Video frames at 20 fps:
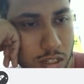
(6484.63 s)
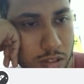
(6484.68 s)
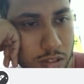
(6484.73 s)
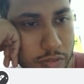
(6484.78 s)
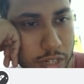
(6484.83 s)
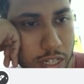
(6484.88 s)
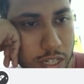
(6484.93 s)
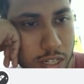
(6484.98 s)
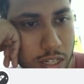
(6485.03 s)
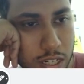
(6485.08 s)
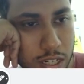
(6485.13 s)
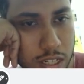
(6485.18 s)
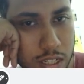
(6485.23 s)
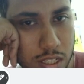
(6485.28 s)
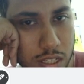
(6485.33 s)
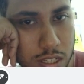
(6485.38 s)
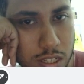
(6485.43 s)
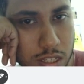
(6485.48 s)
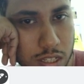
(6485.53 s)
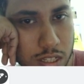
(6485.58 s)
20,
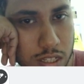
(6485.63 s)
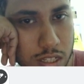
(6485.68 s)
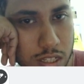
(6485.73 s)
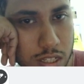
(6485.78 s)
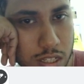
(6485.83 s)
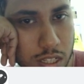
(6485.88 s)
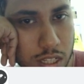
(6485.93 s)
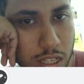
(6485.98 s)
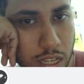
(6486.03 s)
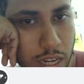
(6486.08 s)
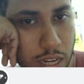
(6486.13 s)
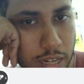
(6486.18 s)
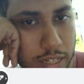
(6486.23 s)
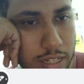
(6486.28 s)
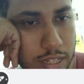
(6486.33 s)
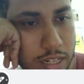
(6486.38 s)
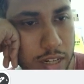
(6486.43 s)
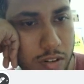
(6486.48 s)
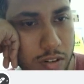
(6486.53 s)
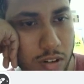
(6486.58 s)

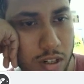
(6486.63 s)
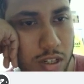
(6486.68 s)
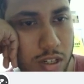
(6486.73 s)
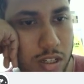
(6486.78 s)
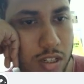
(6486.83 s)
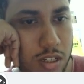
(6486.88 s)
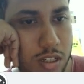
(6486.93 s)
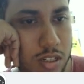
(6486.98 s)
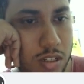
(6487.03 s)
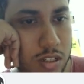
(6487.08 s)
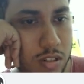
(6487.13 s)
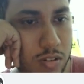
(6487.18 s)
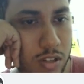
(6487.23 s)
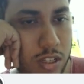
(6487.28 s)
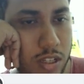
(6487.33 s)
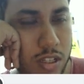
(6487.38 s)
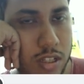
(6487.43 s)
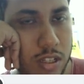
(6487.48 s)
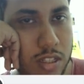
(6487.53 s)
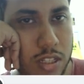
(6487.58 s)
18 and all.
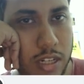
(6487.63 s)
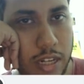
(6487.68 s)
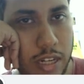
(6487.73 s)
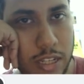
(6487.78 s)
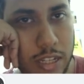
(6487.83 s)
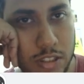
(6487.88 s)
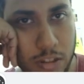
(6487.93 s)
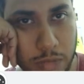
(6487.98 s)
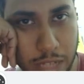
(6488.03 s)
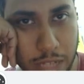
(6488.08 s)
Okay, the rest of